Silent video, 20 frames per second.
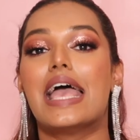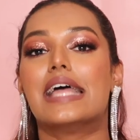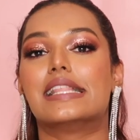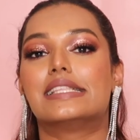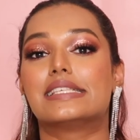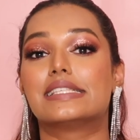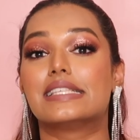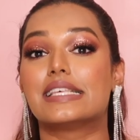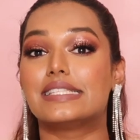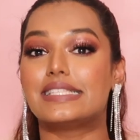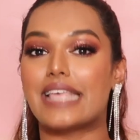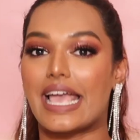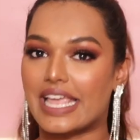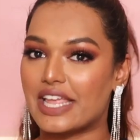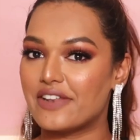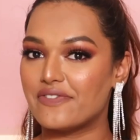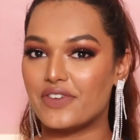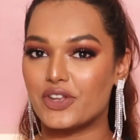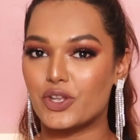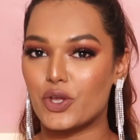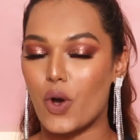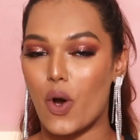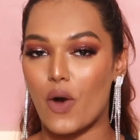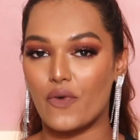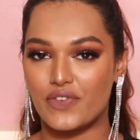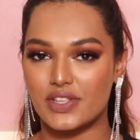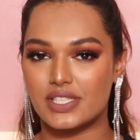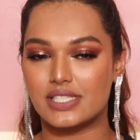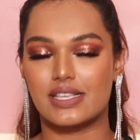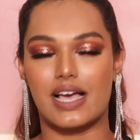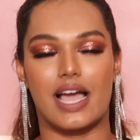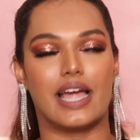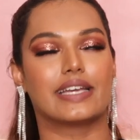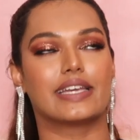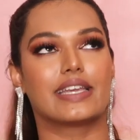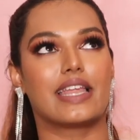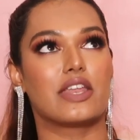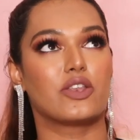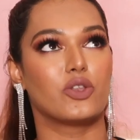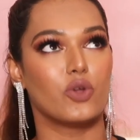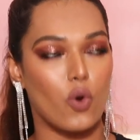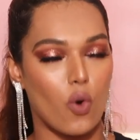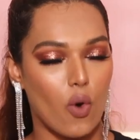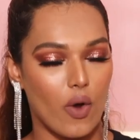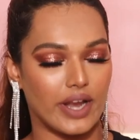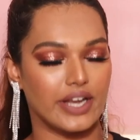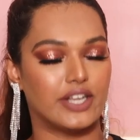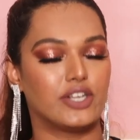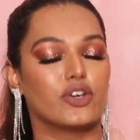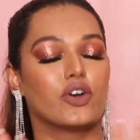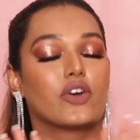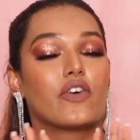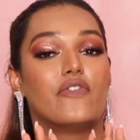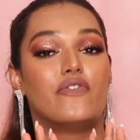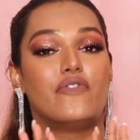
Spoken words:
This is the second video of its kind and I know it took